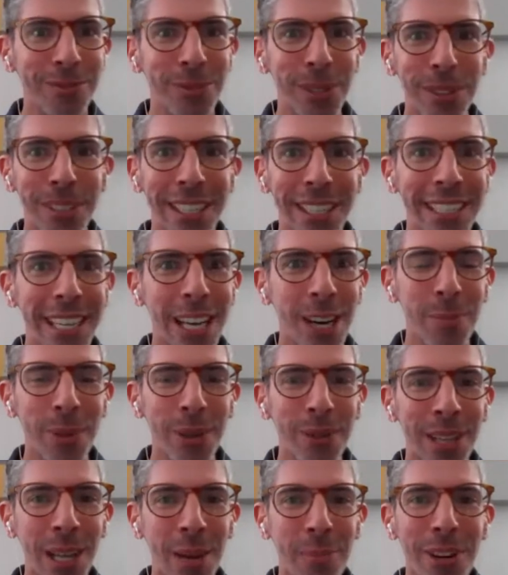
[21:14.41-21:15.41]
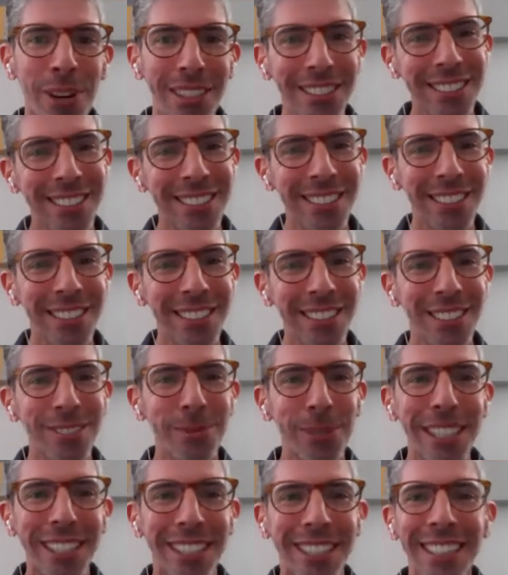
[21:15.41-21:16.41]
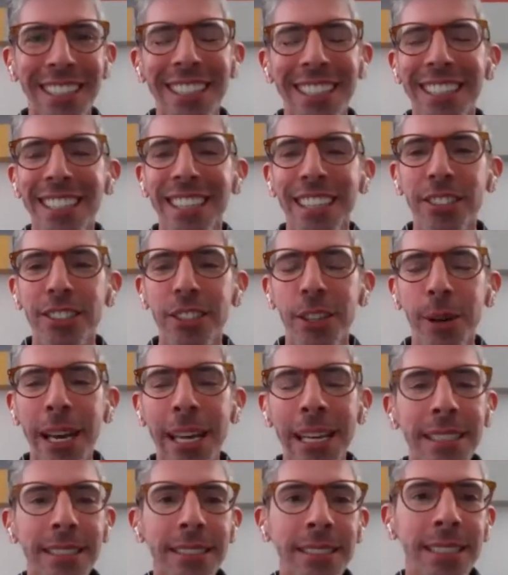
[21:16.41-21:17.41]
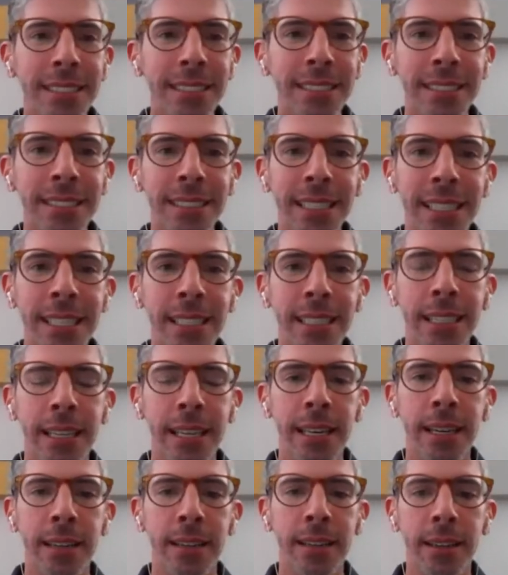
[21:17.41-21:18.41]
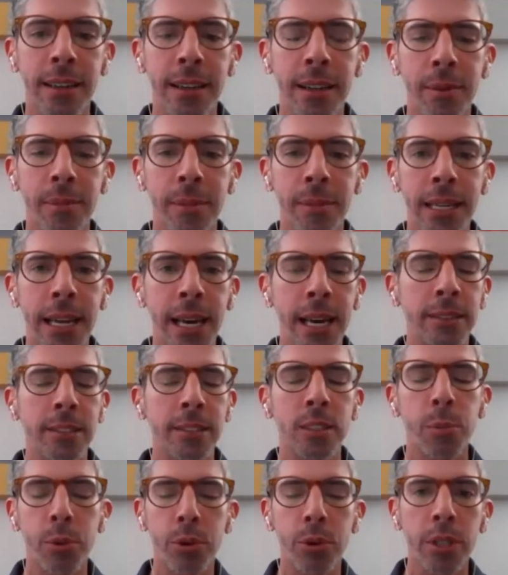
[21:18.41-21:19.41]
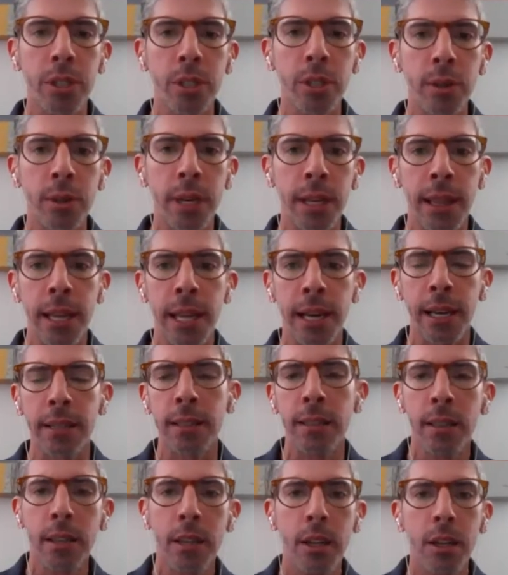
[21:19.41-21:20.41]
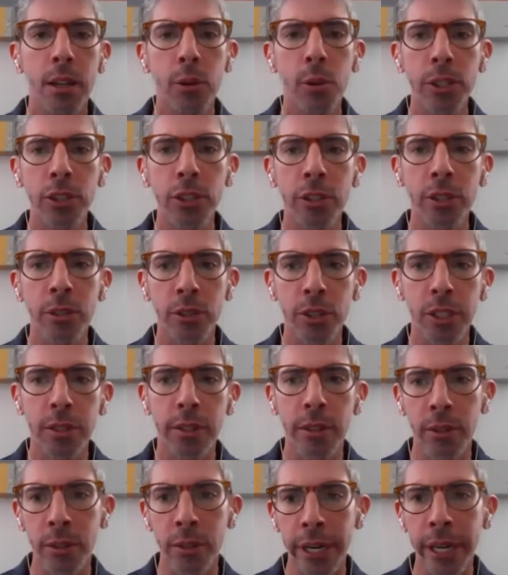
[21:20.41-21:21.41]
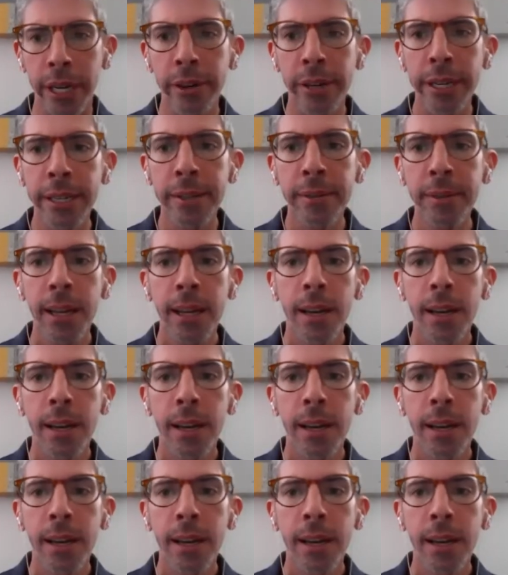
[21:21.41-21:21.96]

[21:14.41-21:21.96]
We can help you in that process as well. So any assistant dean can, again, support you in that question or area.